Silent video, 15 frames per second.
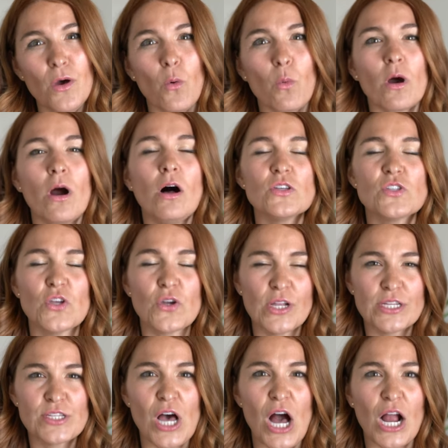we're also
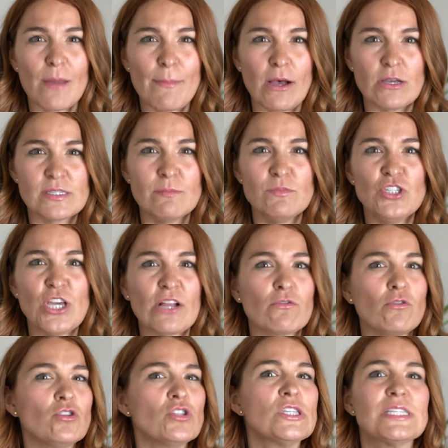gonna talk about some
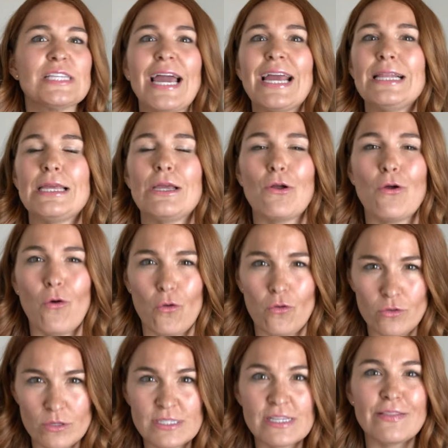general styling
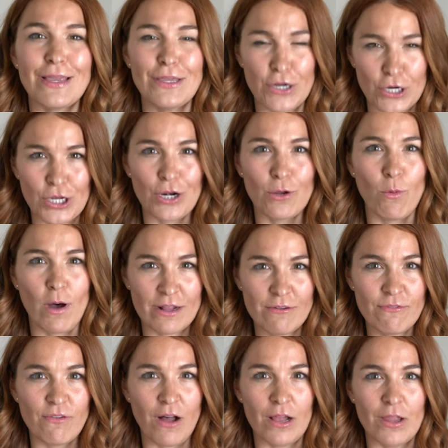goals that you're gonna wanna
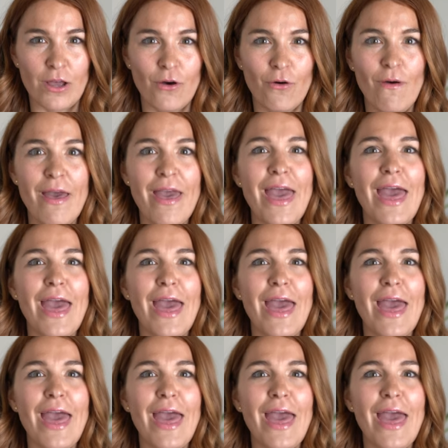follow.